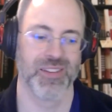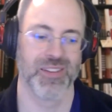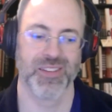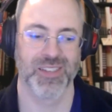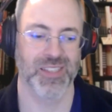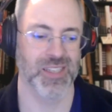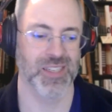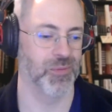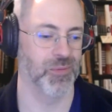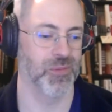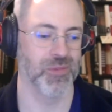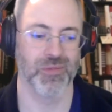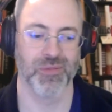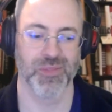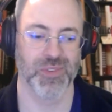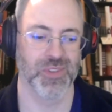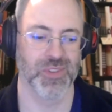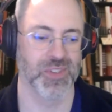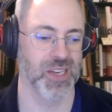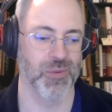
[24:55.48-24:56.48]

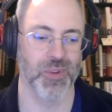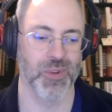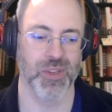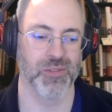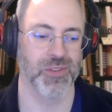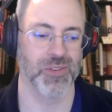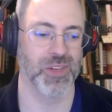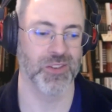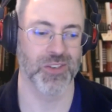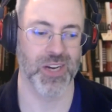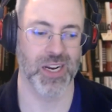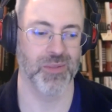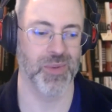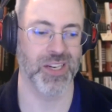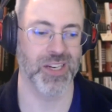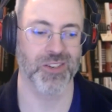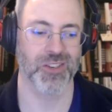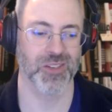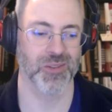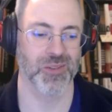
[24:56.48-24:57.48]
Some of them, if you try to
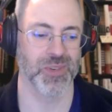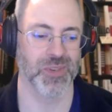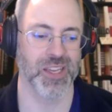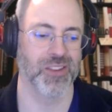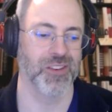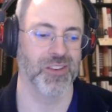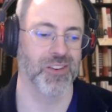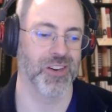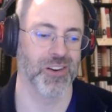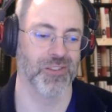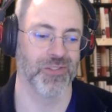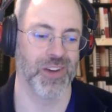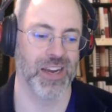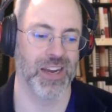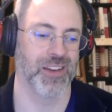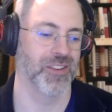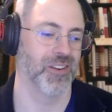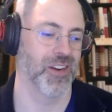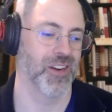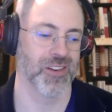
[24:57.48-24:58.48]
make them together, you're going to find
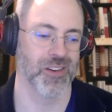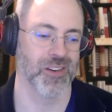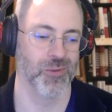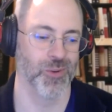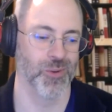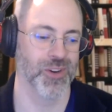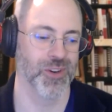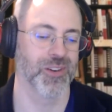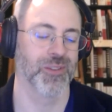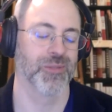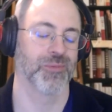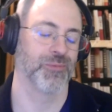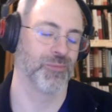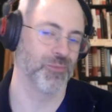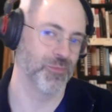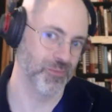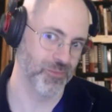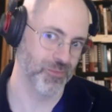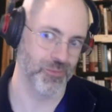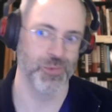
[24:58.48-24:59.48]
out they're not going to work.
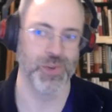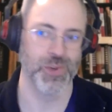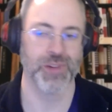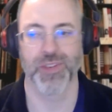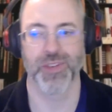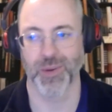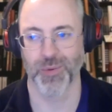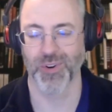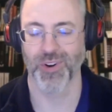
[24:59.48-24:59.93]
We've come